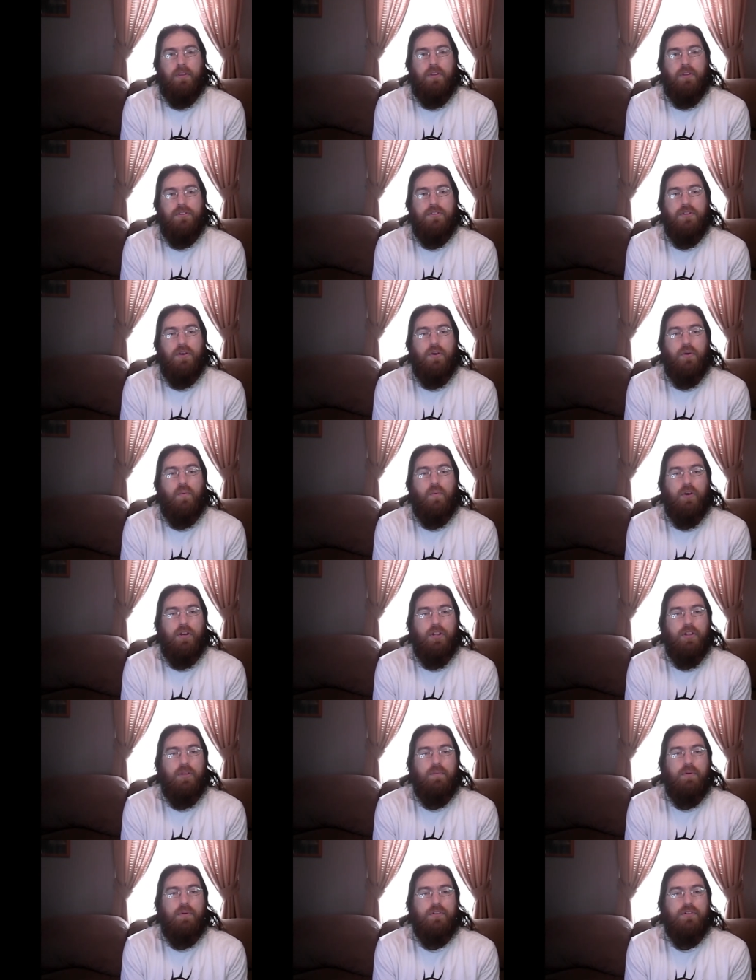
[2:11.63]
So one of
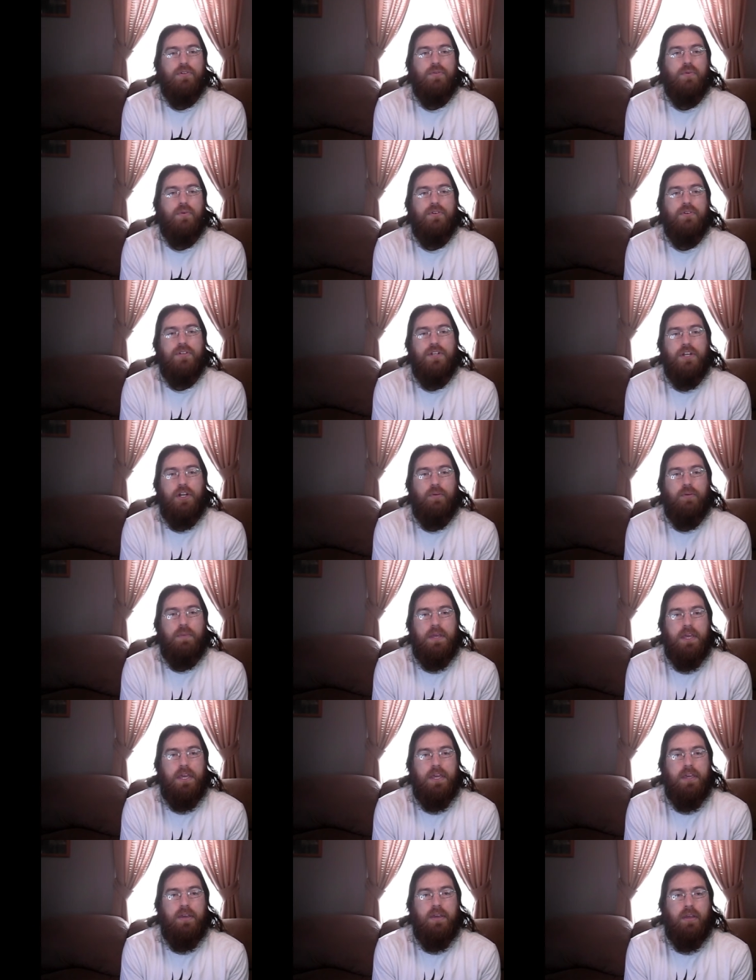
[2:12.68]
the bookstores near
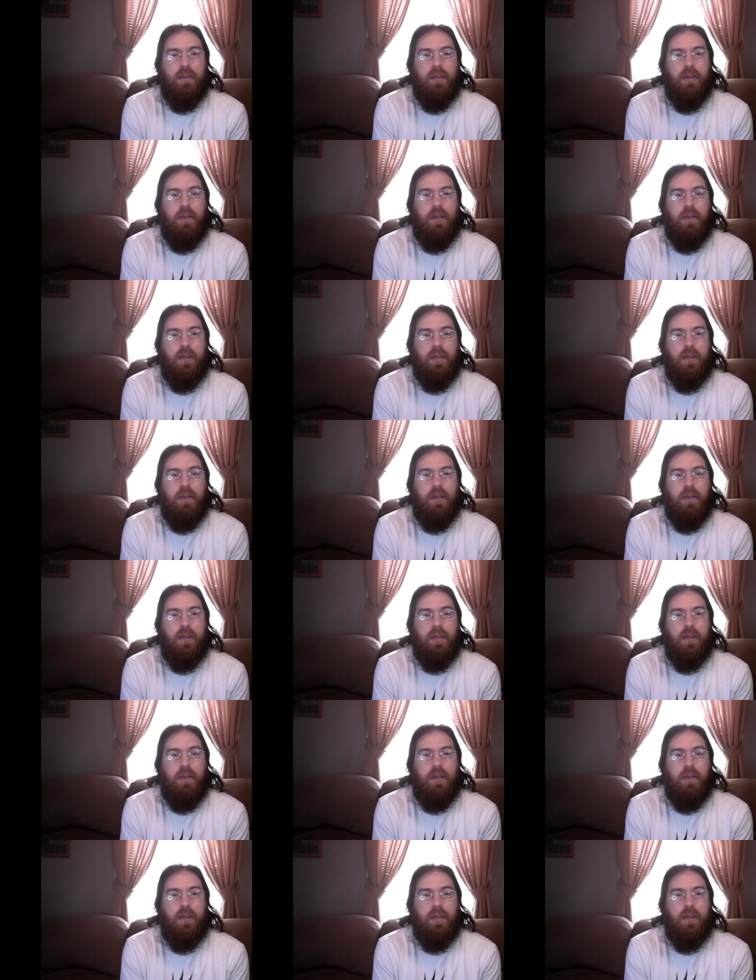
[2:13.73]
me